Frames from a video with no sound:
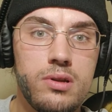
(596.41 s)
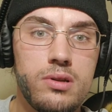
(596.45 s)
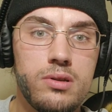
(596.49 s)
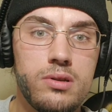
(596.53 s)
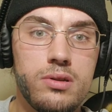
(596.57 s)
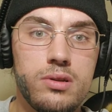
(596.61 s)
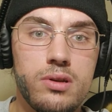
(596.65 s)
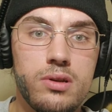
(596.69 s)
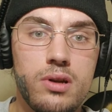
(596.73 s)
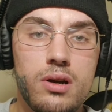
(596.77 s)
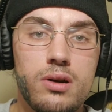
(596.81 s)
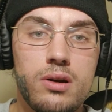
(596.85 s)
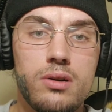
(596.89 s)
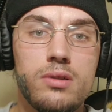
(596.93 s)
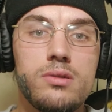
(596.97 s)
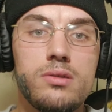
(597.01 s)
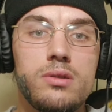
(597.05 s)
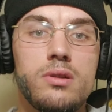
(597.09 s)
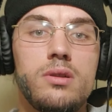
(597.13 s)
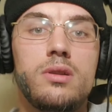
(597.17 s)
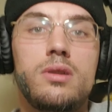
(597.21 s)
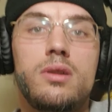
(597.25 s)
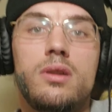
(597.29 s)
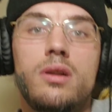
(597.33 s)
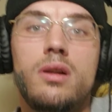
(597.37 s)
You know,
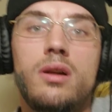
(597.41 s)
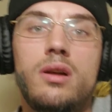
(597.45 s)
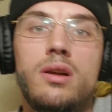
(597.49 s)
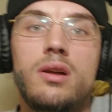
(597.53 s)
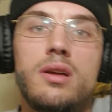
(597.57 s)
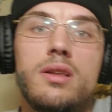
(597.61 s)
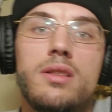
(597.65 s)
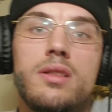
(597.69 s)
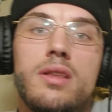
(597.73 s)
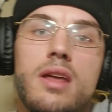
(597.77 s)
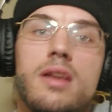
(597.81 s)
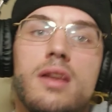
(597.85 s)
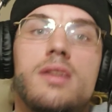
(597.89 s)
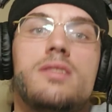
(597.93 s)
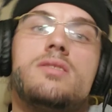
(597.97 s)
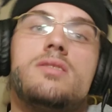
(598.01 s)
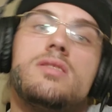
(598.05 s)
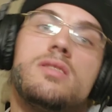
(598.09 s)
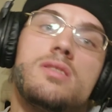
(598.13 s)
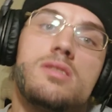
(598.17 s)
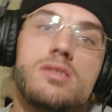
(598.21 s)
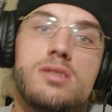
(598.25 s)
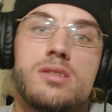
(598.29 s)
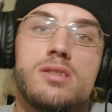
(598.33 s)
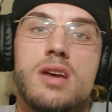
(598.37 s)
and then I
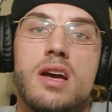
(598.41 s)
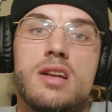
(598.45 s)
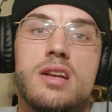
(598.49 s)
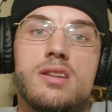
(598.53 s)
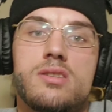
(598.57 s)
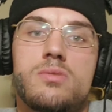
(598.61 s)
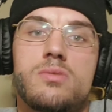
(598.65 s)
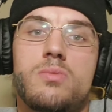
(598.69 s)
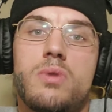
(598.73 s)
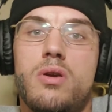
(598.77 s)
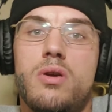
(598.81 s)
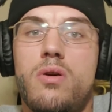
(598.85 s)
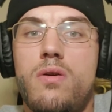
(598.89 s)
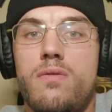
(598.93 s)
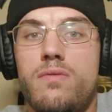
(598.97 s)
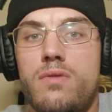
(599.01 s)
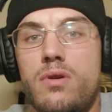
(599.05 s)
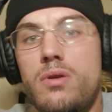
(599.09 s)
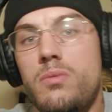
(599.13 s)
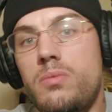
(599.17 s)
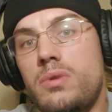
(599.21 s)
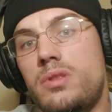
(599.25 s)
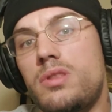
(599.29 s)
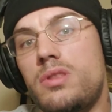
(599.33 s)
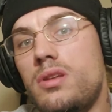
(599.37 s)
just went over
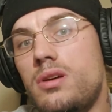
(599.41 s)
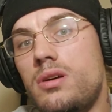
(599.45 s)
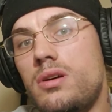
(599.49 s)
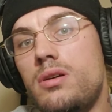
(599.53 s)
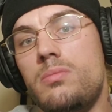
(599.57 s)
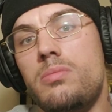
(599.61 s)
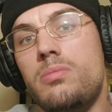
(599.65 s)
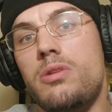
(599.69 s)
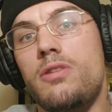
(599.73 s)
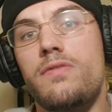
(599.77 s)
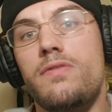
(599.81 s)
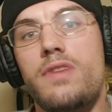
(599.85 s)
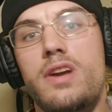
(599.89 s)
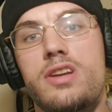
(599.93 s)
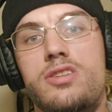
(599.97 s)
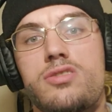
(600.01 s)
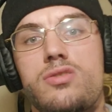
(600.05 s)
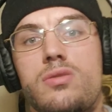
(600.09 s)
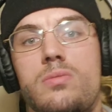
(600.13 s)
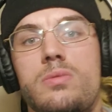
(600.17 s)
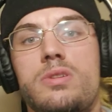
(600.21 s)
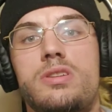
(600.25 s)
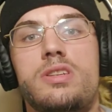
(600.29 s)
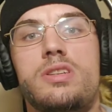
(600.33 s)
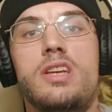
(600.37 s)
it with the
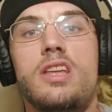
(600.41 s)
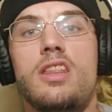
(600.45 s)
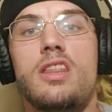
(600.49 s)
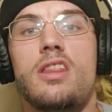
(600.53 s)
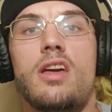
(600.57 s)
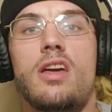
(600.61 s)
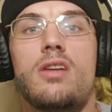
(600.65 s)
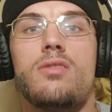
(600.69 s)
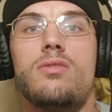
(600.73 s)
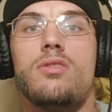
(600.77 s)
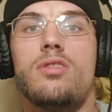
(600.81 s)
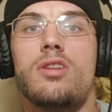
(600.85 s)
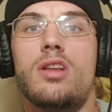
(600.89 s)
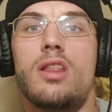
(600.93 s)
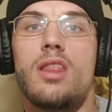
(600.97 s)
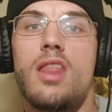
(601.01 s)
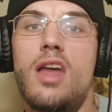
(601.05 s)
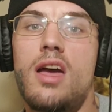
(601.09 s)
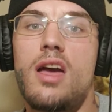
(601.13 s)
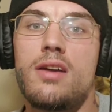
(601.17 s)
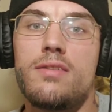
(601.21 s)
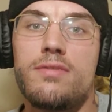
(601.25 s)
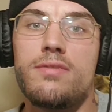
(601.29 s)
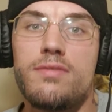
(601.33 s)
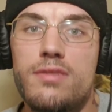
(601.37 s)
professional machine later on in
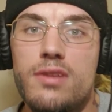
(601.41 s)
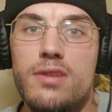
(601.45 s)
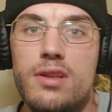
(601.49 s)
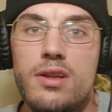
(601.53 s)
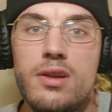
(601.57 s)
life.